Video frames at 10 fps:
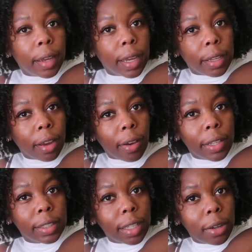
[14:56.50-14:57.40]
And y'all,
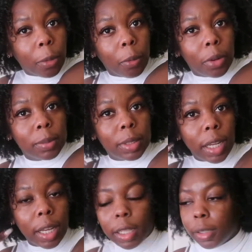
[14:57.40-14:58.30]
it's kind of warm
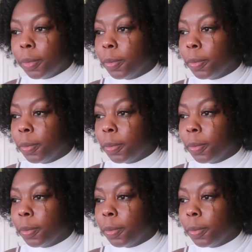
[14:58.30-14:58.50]
today.